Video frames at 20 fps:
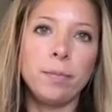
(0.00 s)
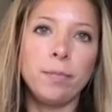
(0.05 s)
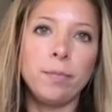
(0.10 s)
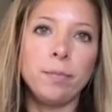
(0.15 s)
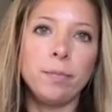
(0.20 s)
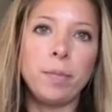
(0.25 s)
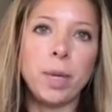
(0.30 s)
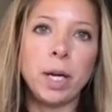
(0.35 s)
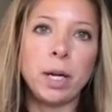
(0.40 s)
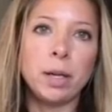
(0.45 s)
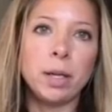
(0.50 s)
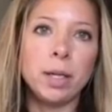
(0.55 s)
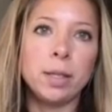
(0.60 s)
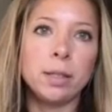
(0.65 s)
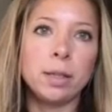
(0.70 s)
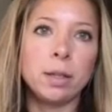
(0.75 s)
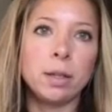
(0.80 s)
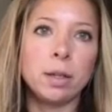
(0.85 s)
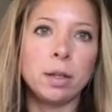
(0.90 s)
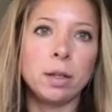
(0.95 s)

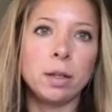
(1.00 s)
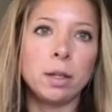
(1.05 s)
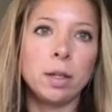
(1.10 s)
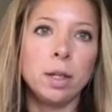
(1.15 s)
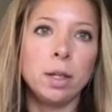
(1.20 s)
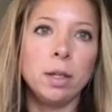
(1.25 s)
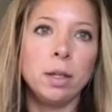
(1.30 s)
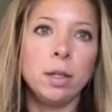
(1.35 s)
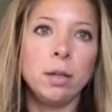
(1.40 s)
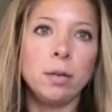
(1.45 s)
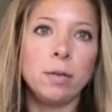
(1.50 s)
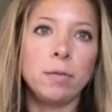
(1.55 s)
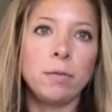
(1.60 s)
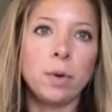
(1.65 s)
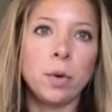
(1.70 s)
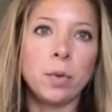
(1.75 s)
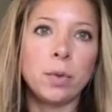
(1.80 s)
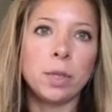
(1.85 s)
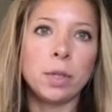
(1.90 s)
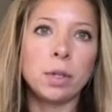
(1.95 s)
berries that are
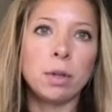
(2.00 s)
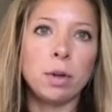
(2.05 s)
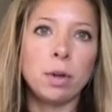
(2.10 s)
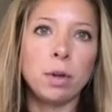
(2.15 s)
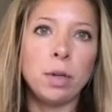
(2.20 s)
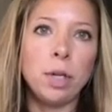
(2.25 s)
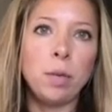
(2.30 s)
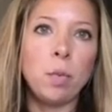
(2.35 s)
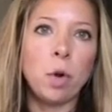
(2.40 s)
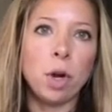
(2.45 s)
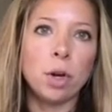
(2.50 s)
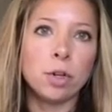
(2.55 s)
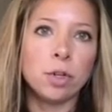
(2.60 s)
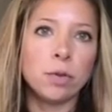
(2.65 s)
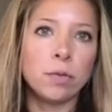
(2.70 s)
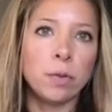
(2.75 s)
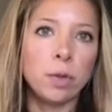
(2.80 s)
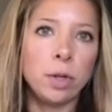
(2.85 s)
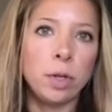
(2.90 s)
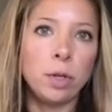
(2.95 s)
frozen or already
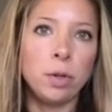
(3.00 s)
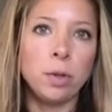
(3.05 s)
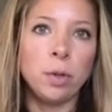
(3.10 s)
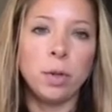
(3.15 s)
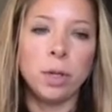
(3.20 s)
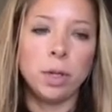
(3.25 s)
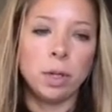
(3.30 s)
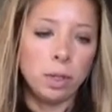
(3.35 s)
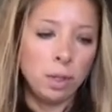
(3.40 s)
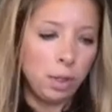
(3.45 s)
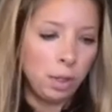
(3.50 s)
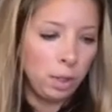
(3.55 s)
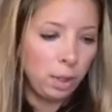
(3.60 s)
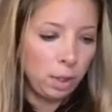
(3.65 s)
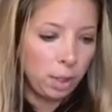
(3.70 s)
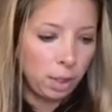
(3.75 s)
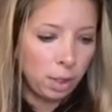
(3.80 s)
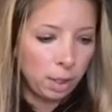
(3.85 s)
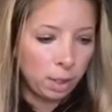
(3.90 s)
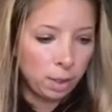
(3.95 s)
washed for you, and
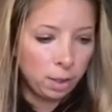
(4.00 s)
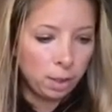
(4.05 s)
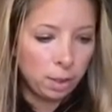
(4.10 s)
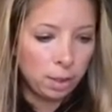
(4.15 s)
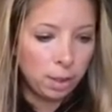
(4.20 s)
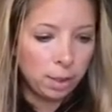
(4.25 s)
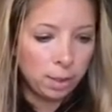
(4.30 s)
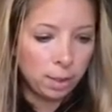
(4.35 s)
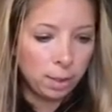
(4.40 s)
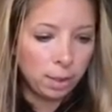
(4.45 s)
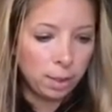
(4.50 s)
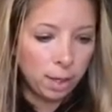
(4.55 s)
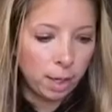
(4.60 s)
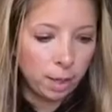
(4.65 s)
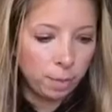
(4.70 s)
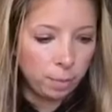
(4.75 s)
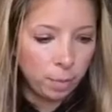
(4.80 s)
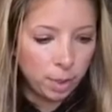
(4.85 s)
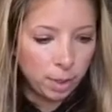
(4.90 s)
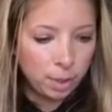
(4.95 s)
things like
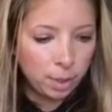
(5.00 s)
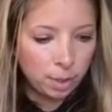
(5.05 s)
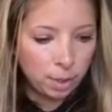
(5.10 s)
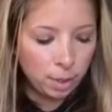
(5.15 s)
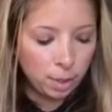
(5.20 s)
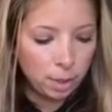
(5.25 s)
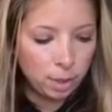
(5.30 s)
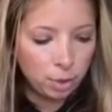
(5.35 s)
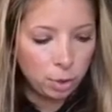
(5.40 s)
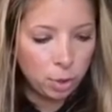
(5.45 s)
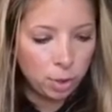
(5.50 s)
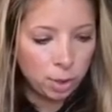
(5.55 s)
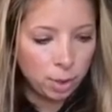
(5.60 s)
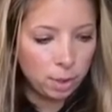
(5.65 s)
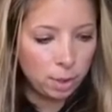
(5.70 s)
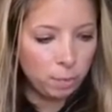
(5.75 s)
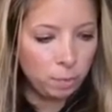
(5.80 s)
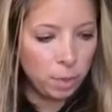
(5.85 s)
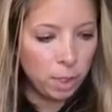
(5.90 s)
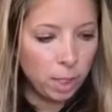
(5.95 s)
that. But just
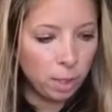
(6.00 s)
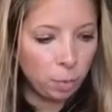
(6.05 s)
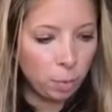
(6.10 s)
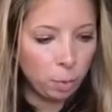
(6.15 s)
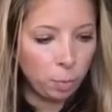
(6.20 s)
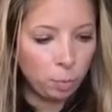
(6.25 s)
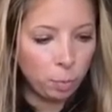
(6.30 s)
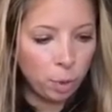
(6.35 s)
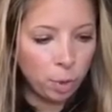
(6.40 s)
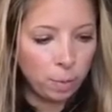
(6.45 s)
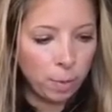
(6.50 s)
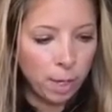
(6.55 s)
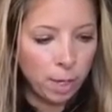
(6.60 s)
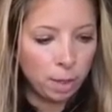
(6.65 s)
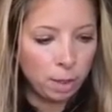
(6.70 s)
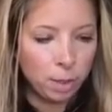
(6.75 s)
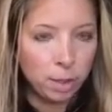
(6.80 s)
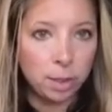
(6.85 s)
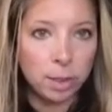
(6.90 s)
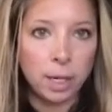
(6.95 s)
being
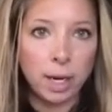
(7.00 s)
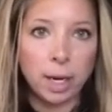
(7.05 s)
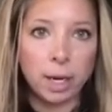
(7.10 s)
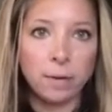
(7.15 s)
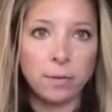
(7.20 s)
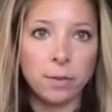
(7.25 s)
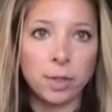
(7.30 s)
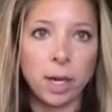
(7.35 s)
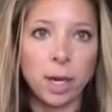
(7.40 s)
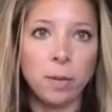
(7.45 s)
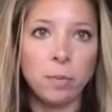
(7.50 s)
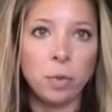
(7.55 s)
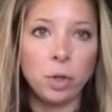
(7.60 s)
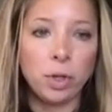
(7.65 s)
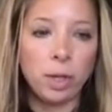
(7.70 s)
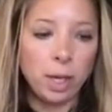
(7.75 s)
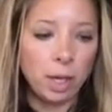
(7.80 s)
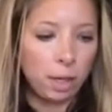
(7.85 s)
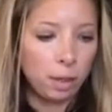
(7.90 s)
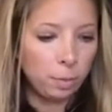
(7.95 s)
prepared ahead of time
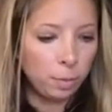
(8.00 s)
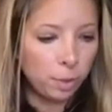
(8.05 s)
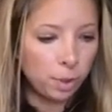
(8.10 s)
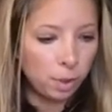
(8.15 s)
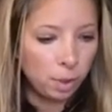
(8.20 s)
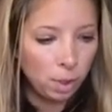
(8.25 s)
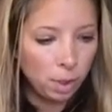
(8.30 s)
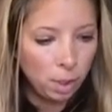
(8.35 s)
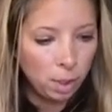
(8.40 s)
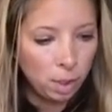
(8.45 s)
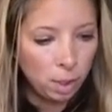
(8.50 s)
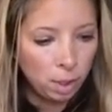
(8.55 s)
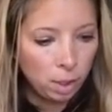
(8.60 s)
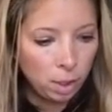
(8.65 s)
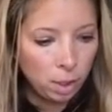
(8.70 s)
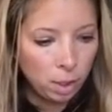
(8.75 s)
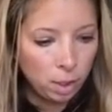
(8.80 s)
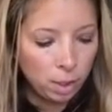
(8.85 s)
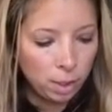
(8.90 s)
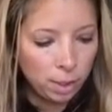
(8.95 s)
really helps.
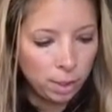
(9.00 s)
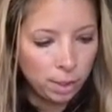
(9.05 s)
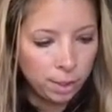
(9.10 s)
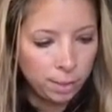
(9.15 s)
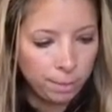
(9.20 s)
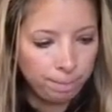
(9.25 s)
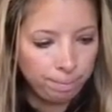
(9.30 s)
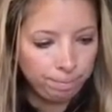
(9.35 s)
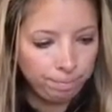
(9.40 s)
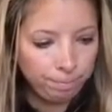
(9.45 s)
And